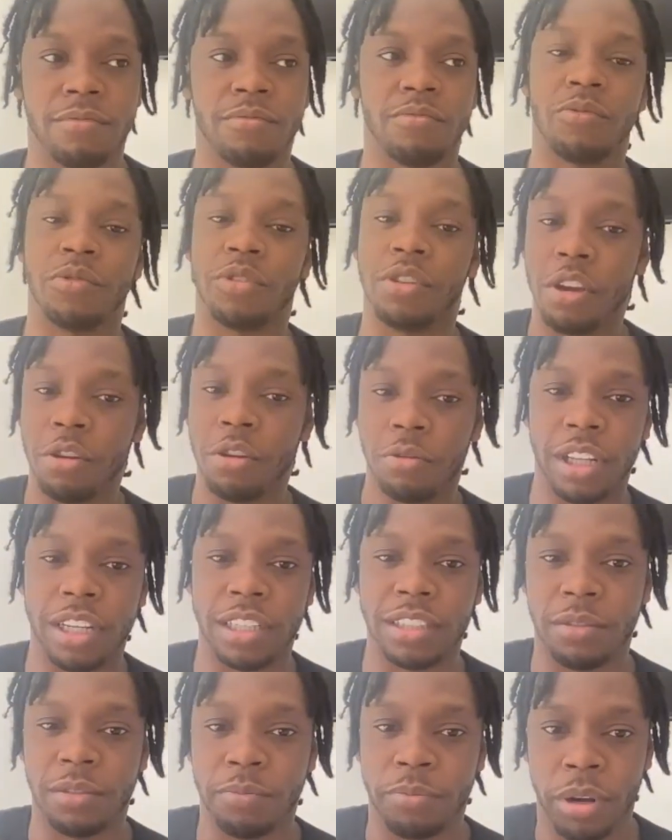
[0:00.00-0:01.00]
no, there's
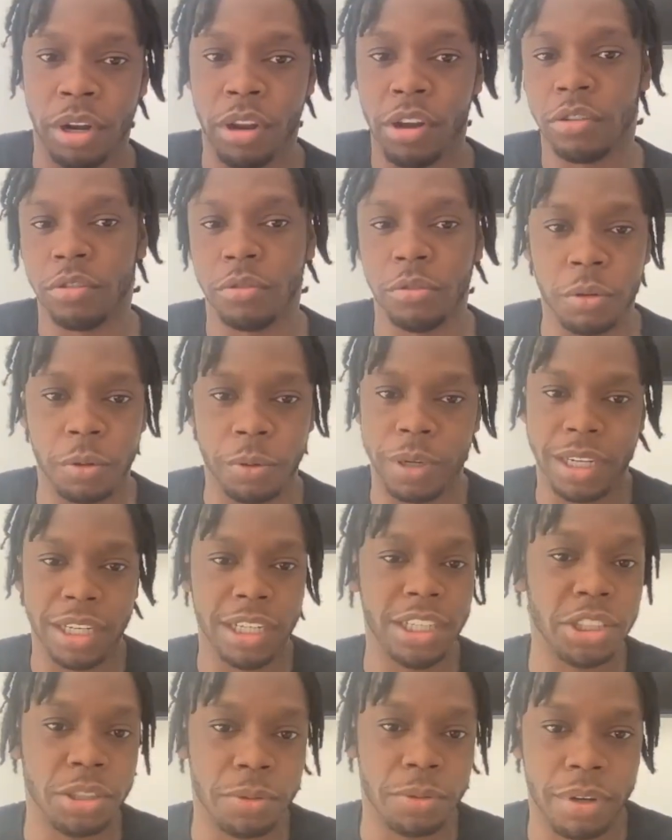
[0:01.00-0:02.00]
a plant called
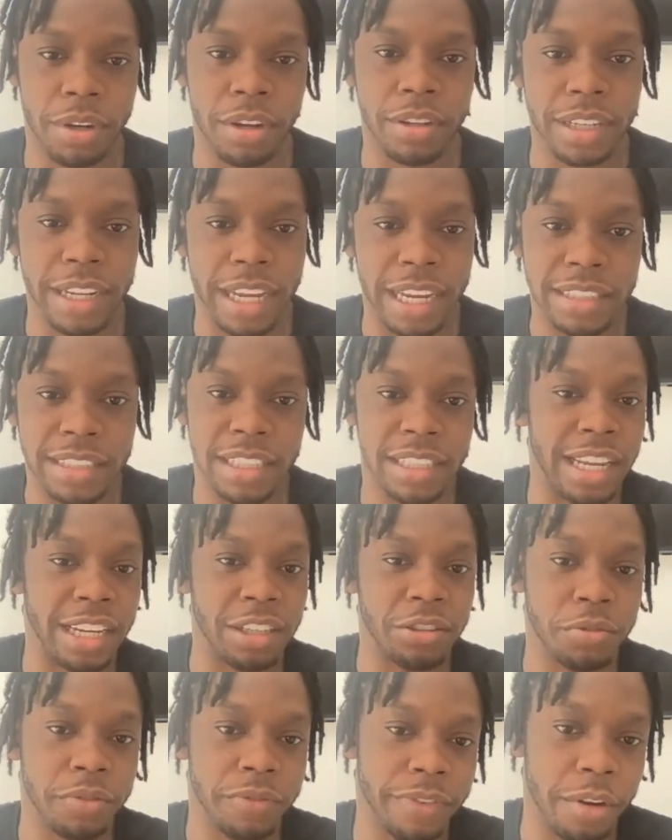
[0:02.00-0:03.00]
Quilija plant that is a
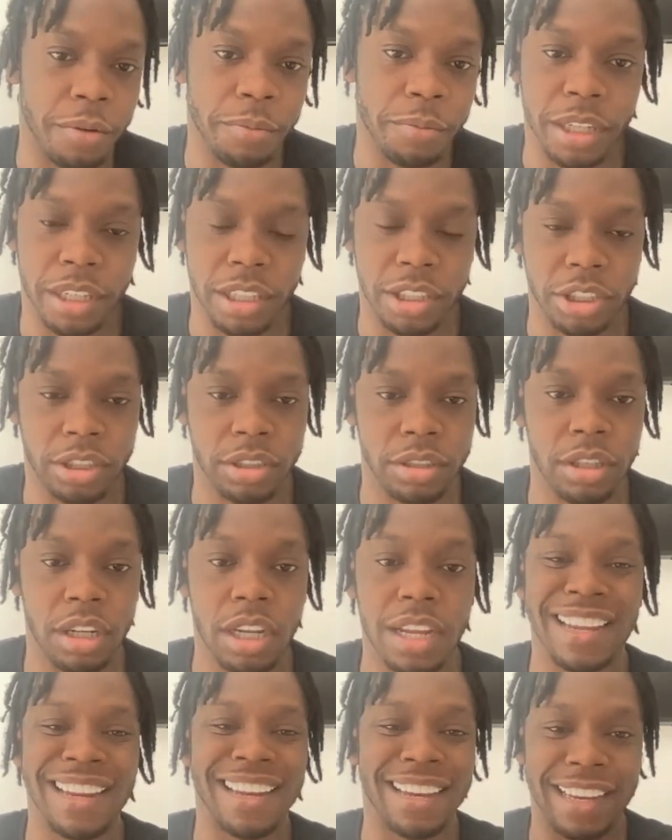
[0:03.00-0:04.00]
natural foaming agent.
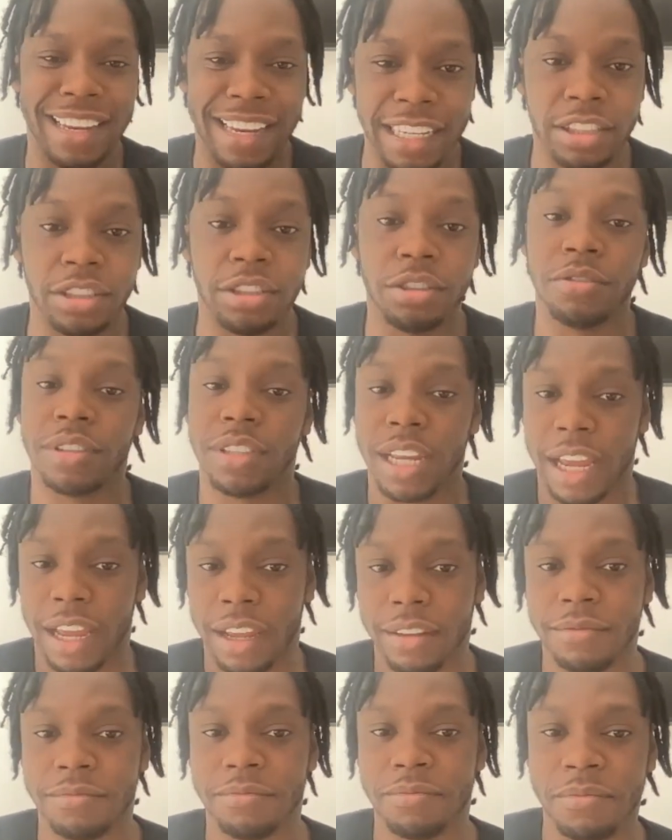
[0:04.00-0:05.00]
Let's use that.
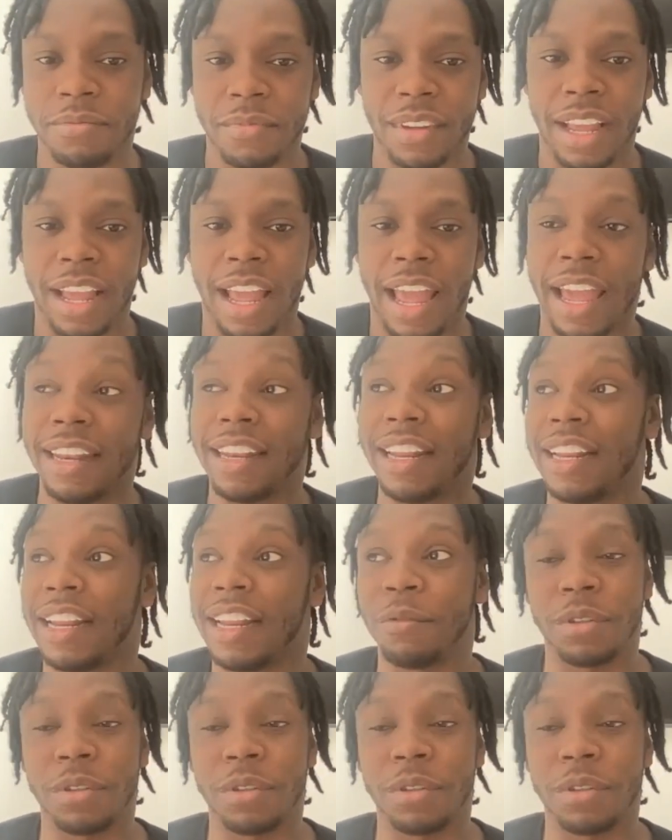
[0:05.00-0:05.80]
And then